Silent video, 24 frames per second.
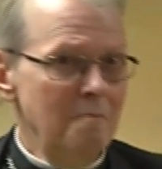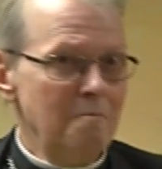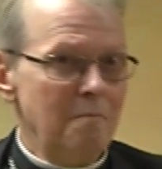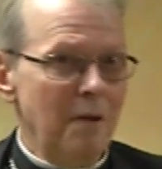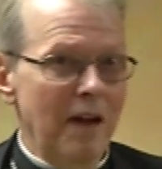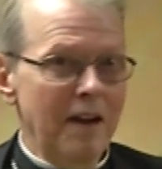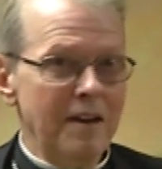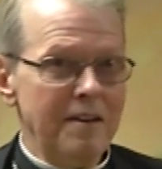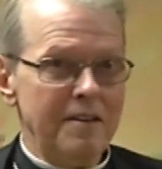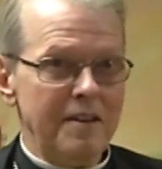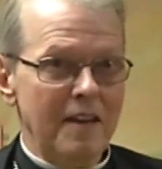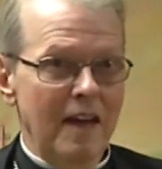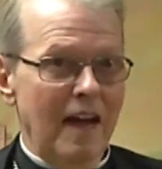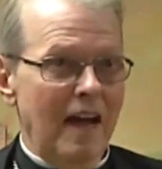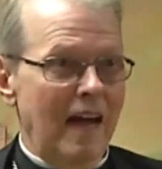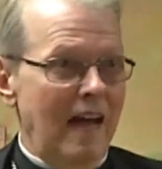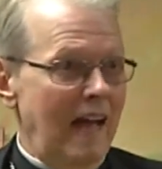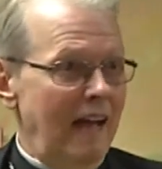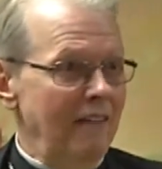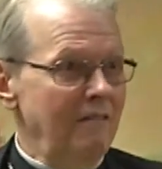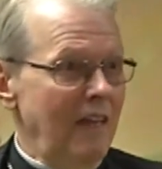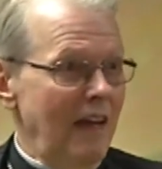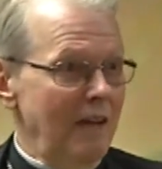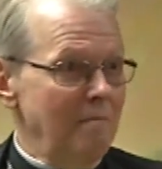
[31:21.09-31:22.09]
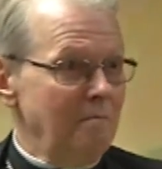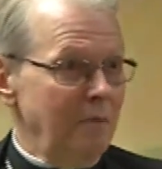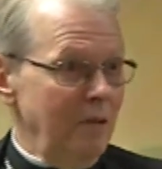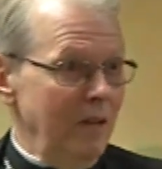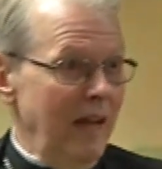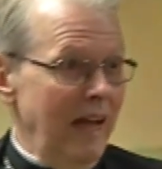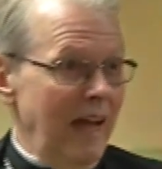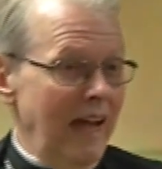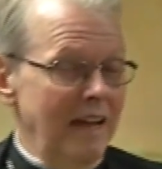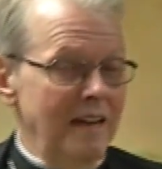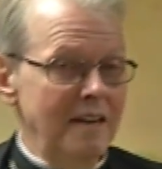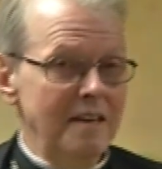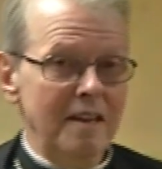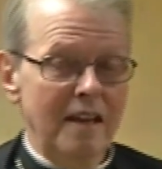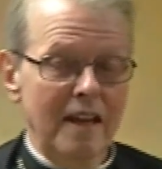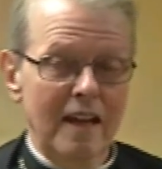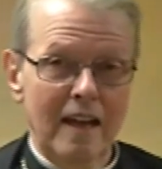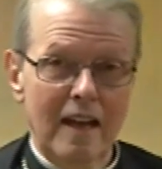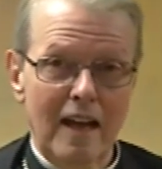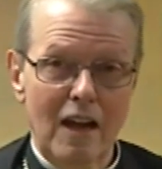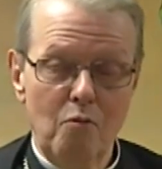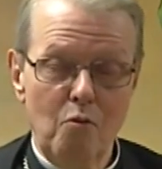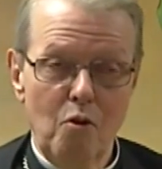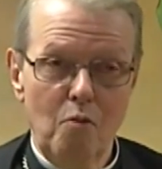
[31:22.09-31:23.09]
But uh, I have that planned.
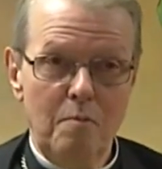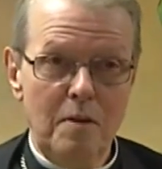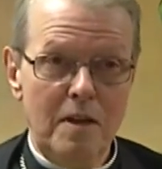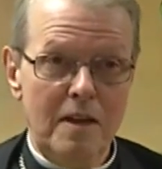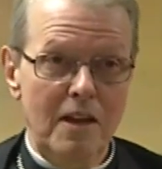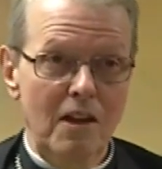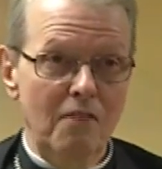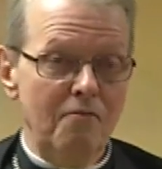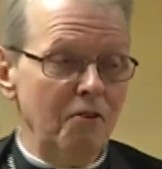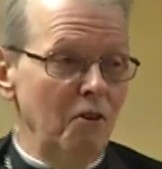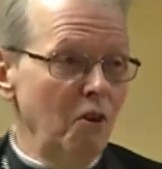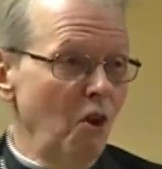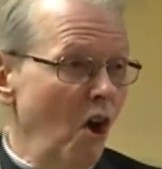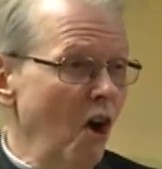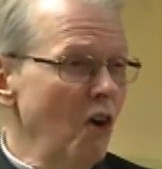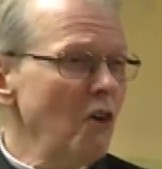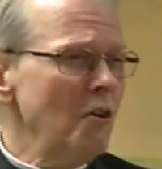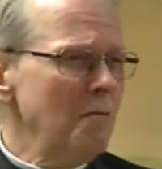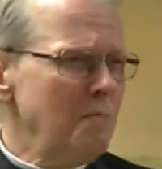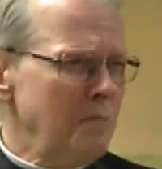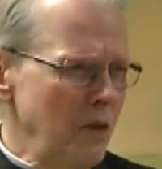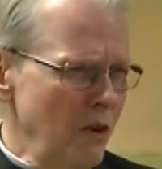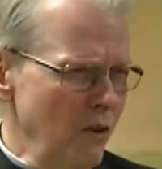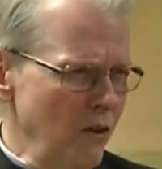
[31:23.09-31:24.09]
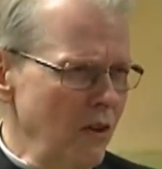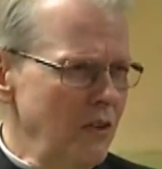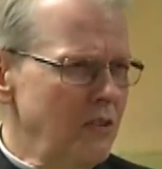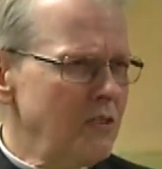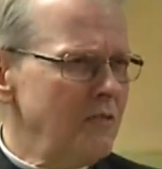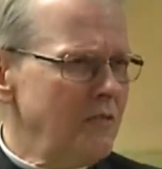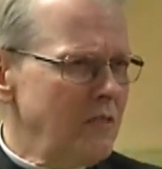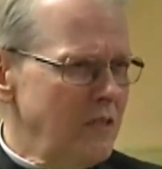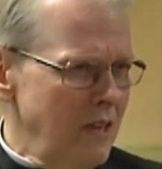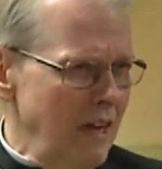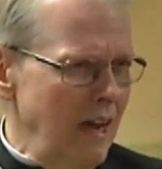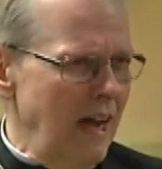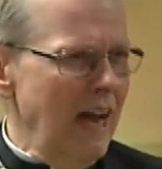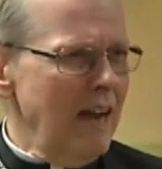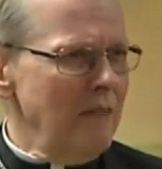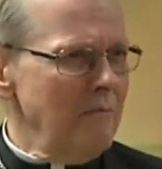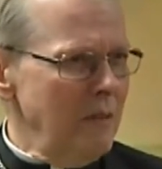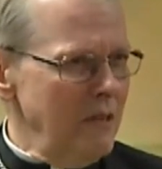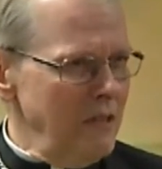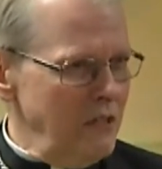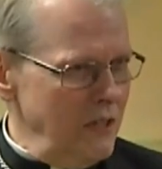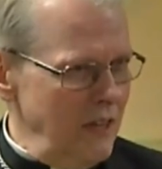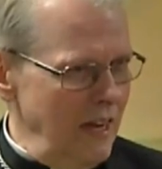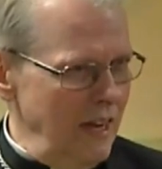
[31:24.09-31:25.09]
Uh, I will be here for longer periods of
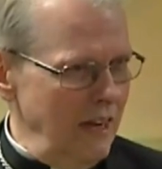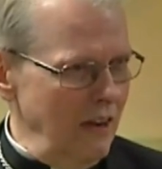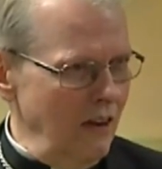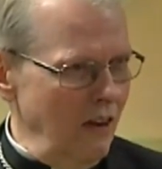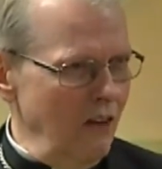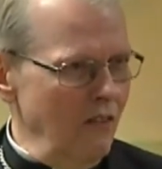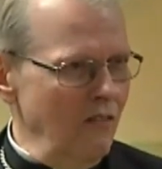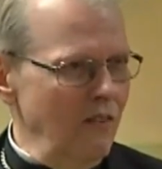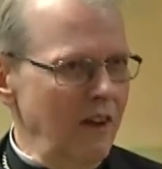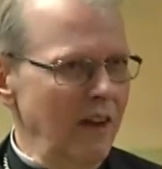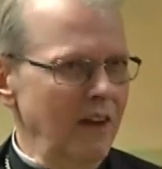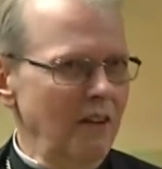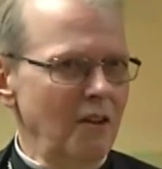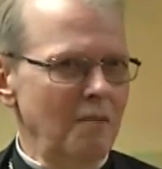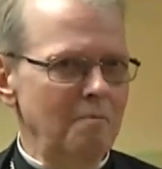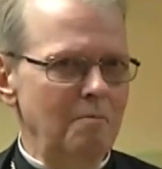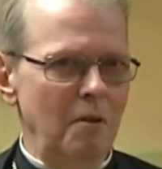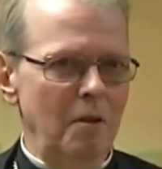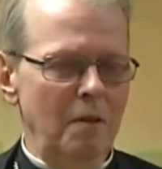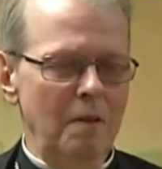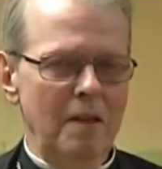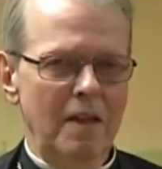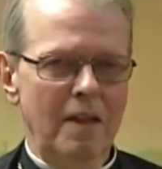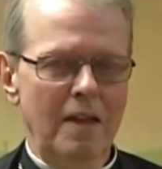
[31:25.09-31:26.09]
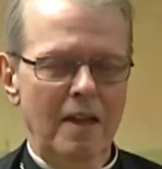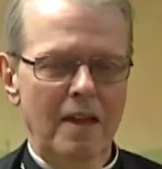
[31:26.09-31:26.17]
time as they are available.